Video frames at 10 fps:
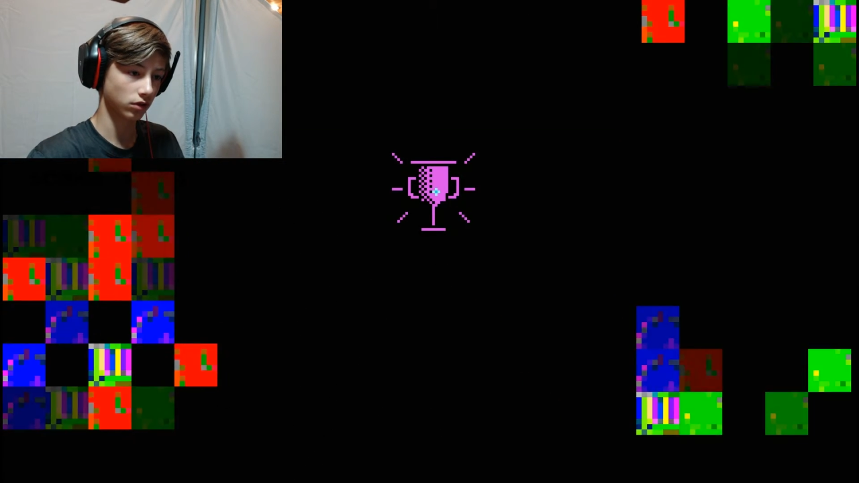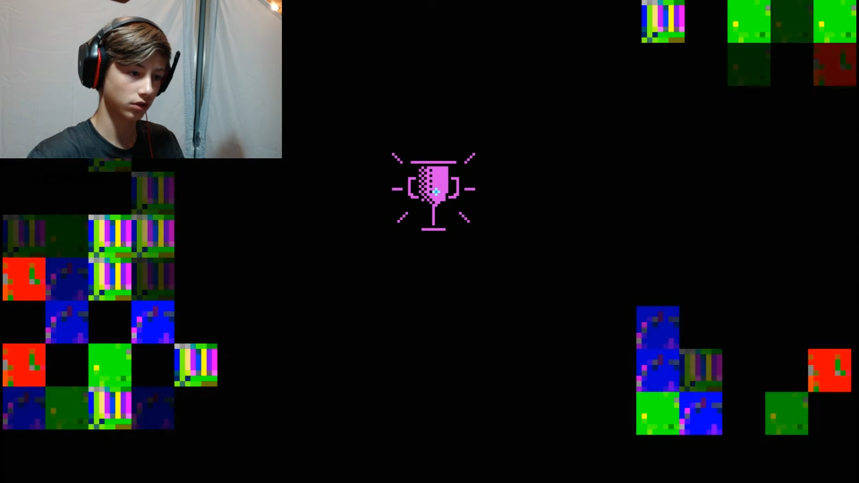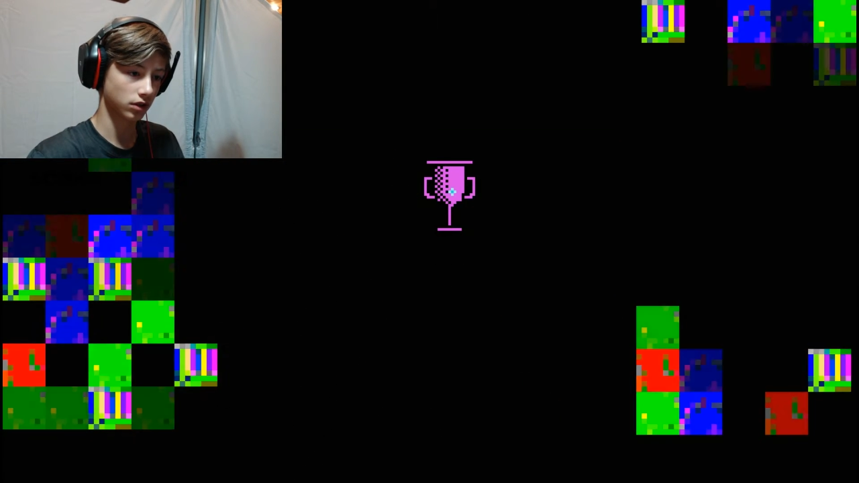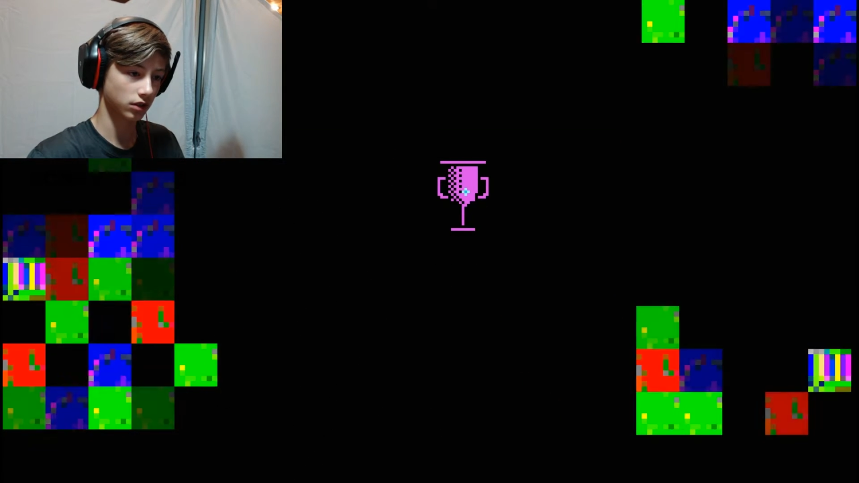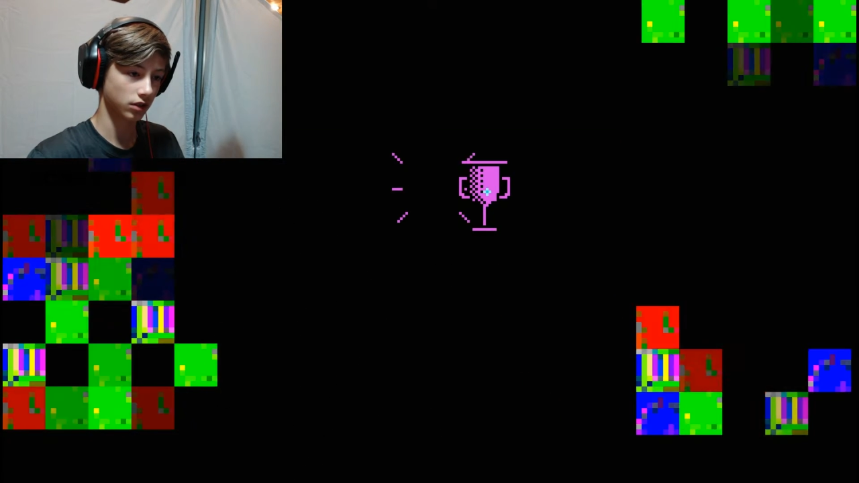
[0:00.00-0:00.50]

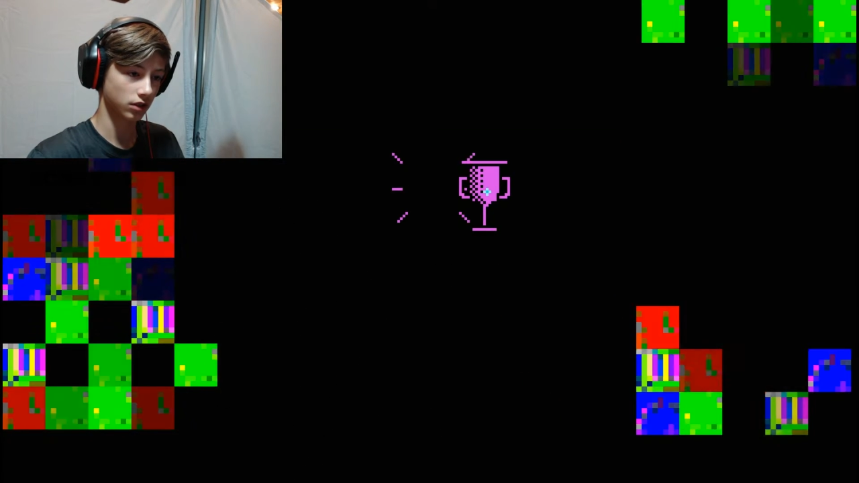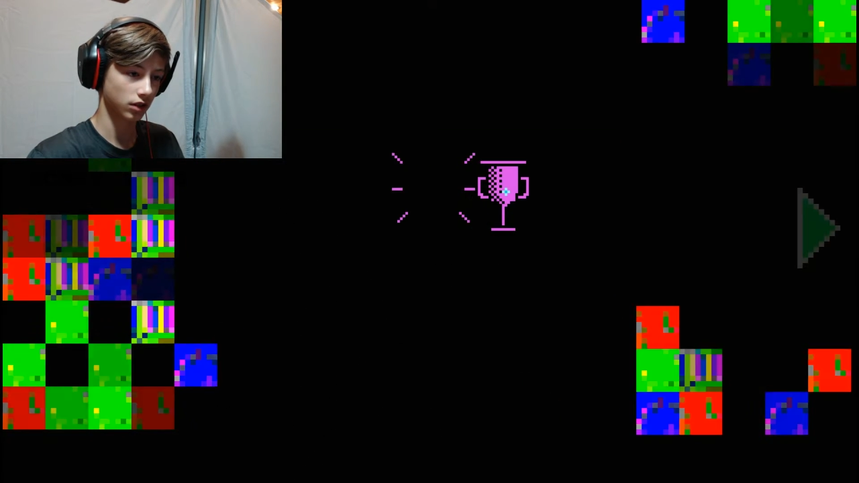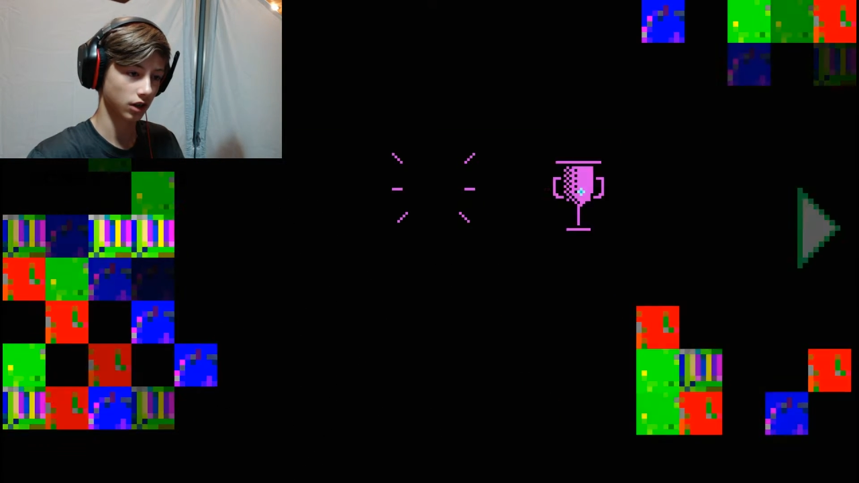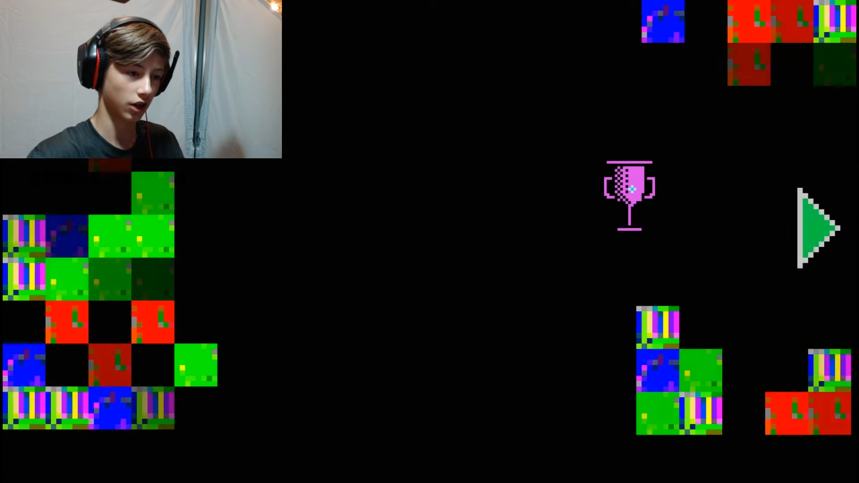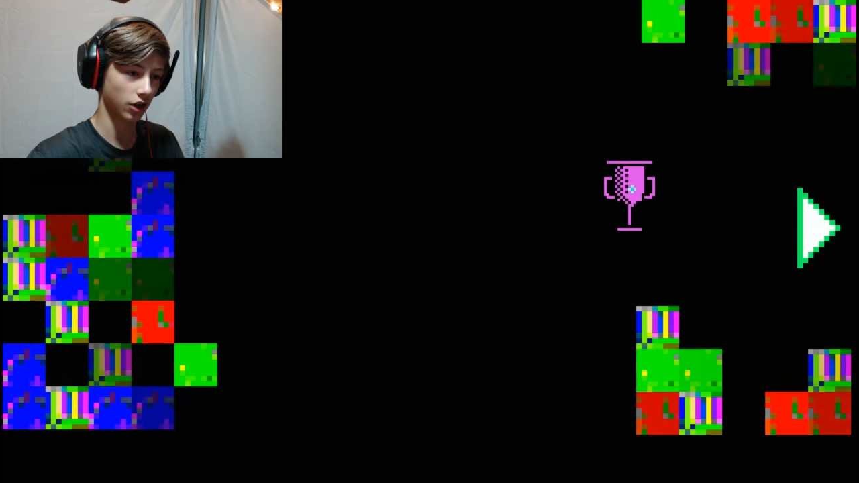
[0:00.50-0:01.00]
I heard a
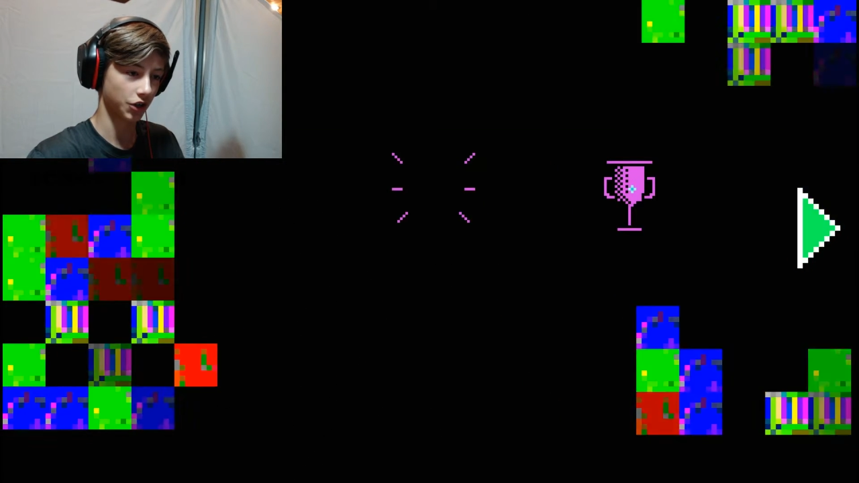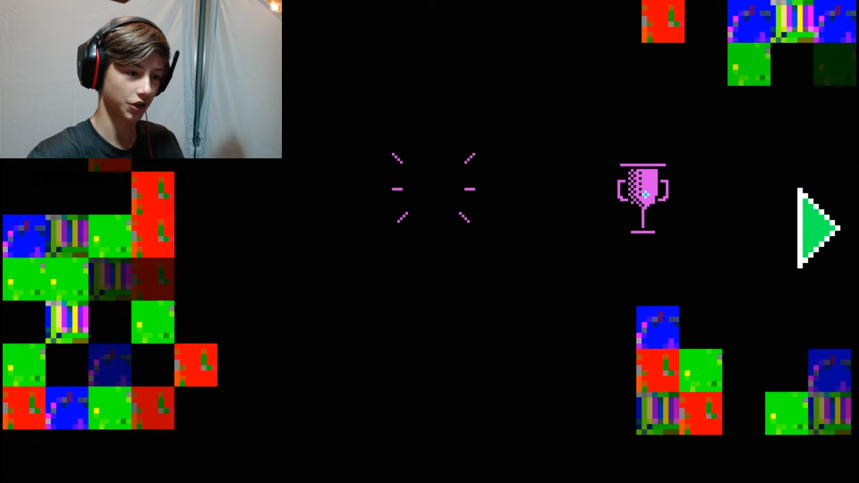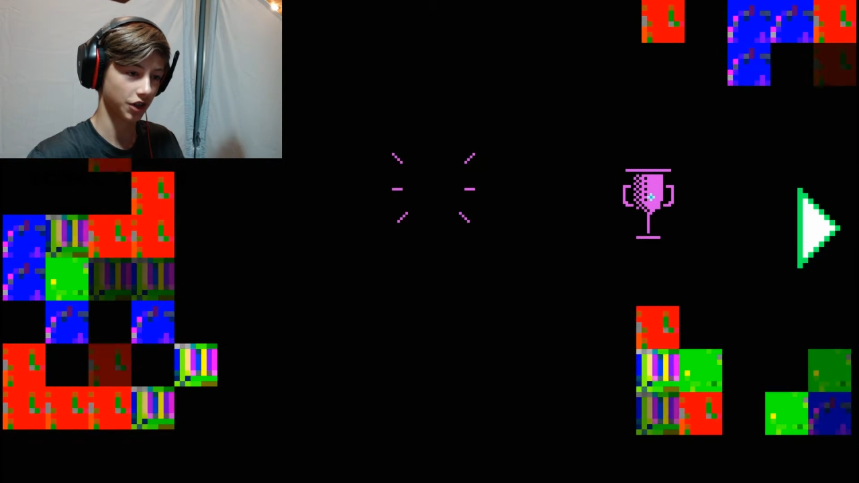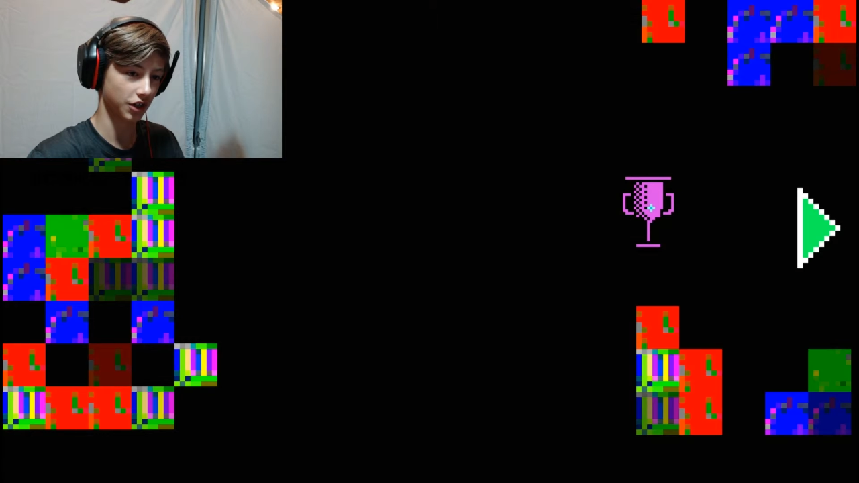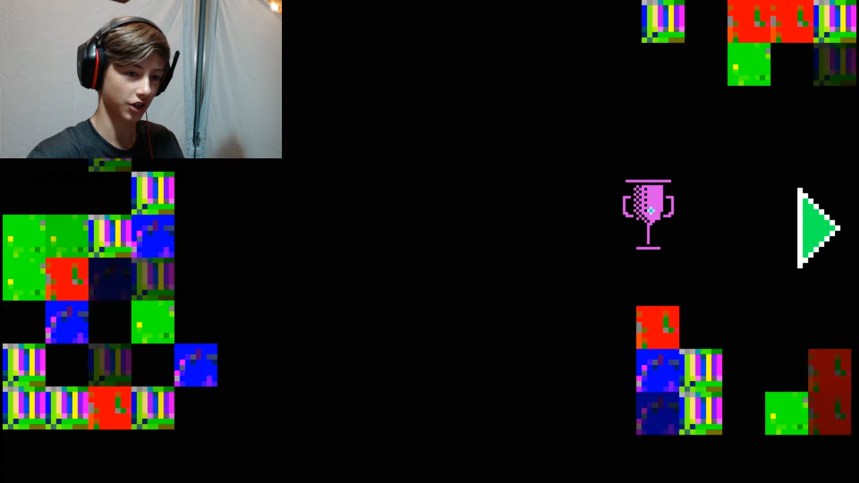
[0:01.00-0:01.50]
goat.
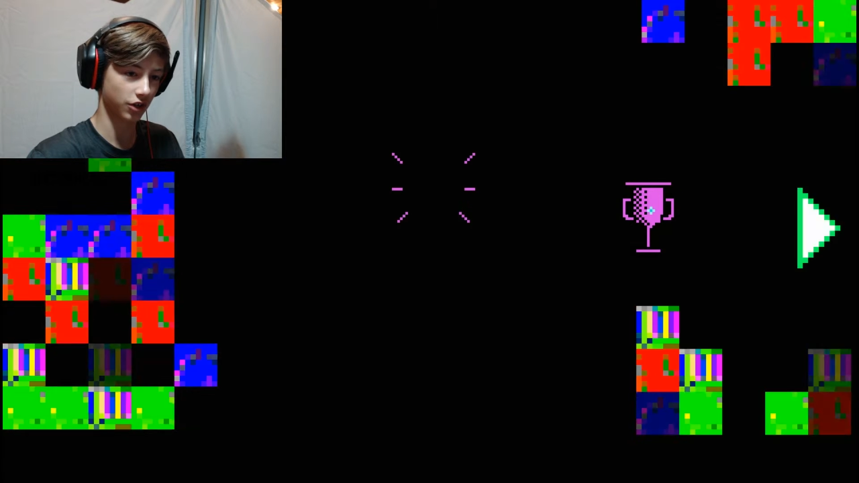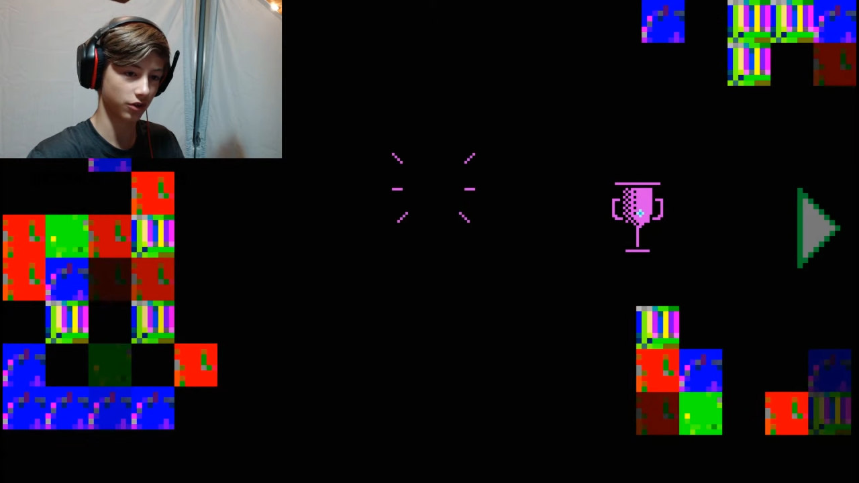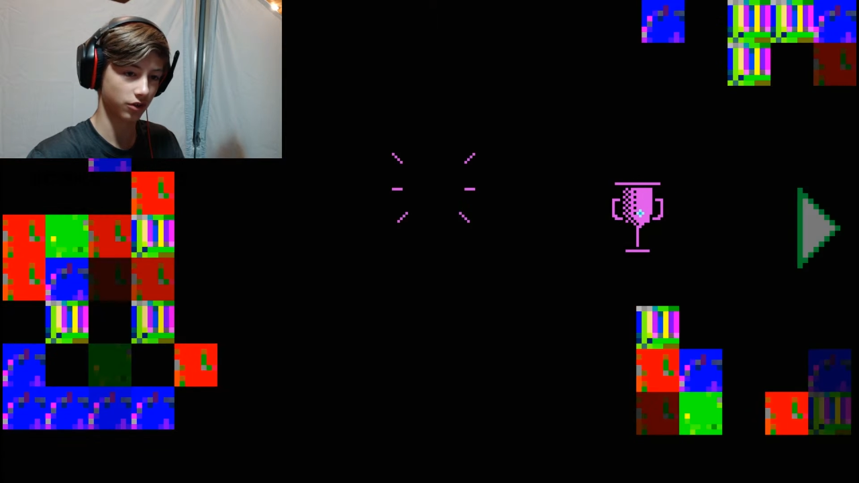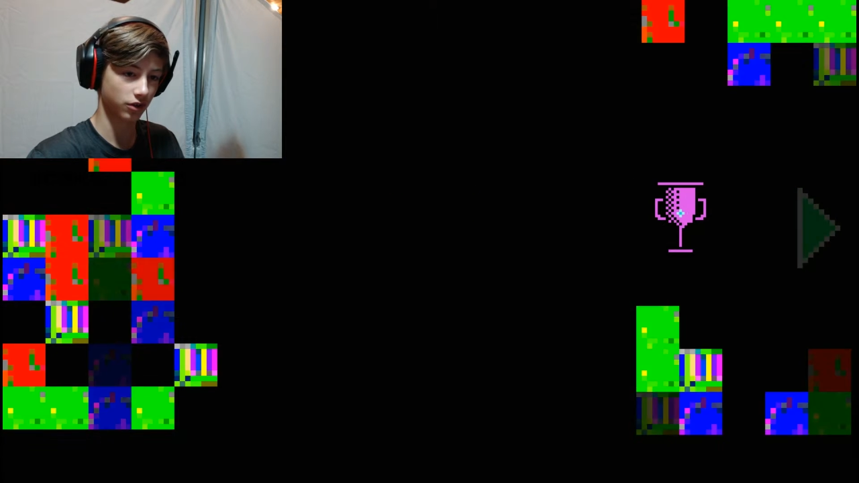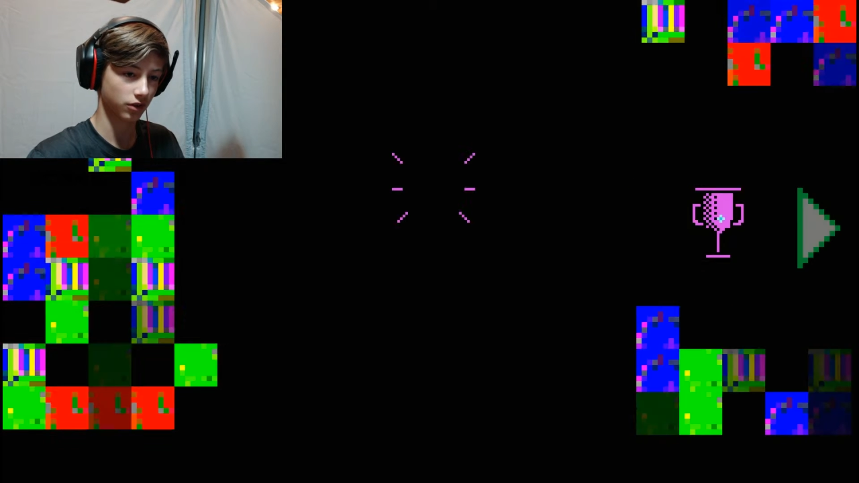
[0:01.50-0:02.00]

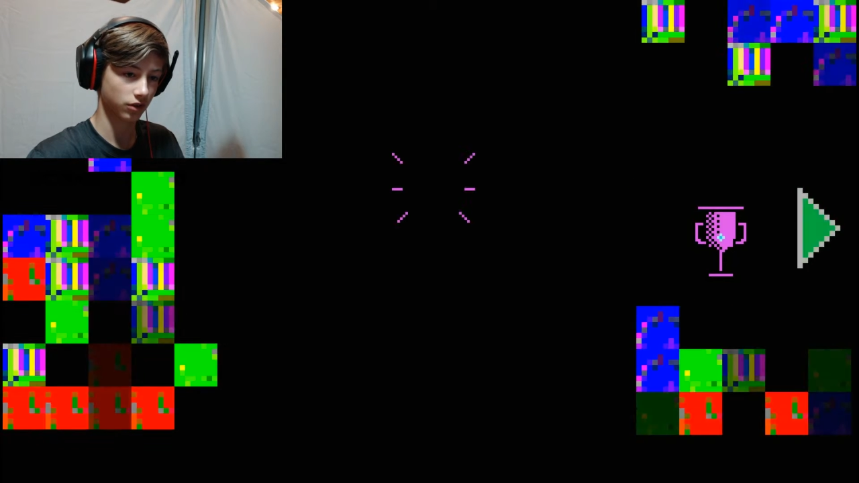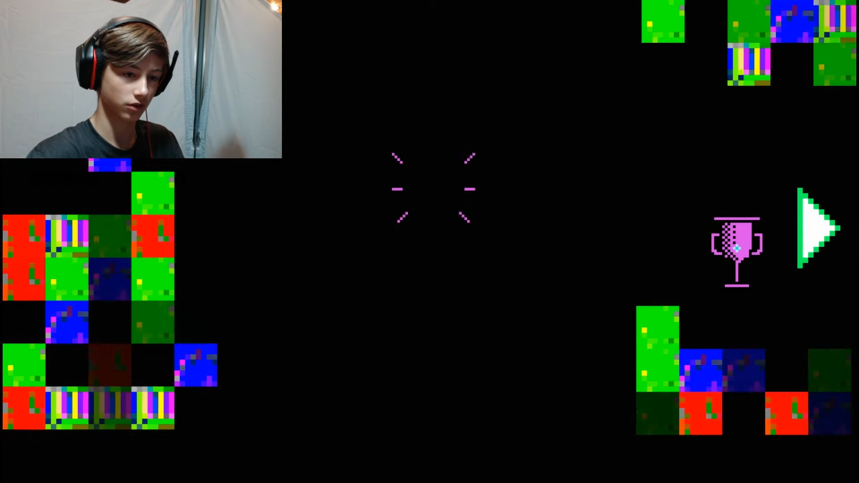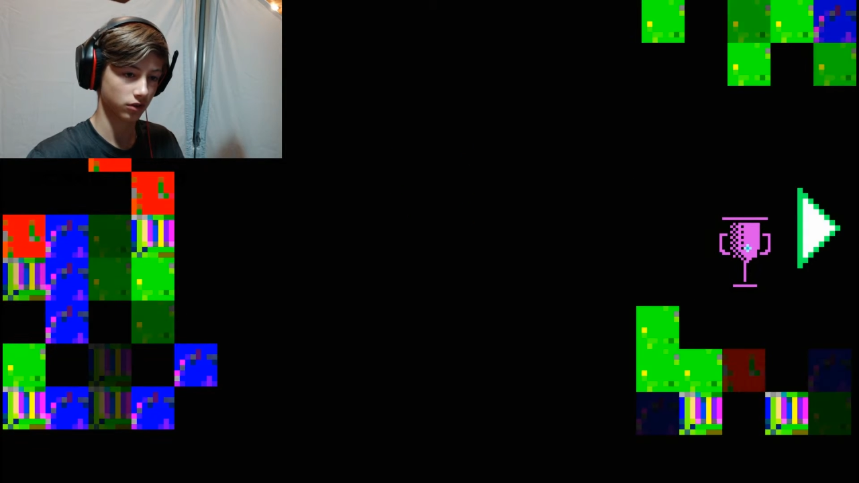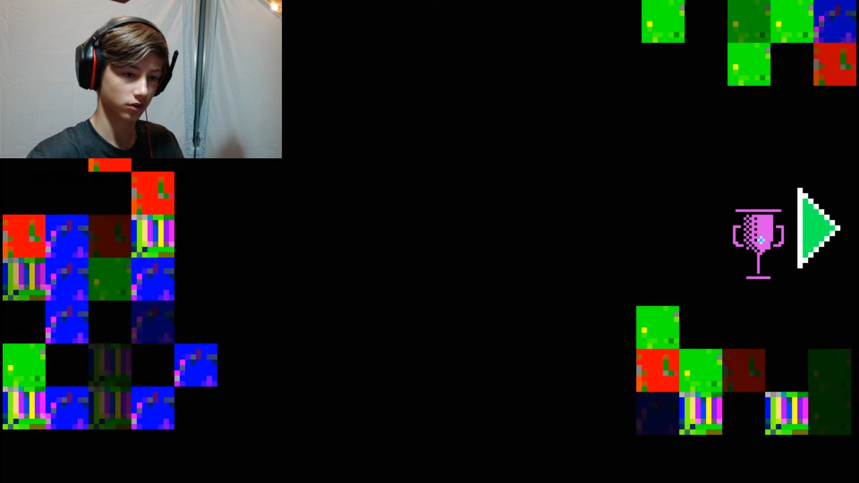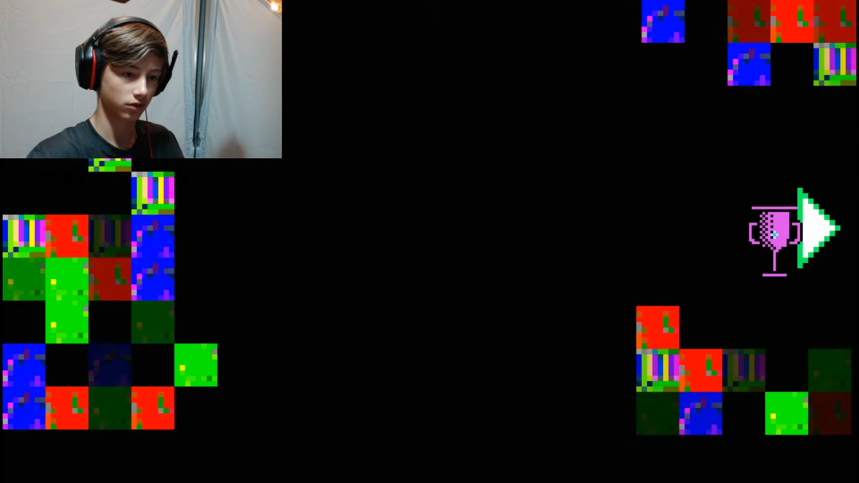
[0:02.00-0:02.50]
Oh,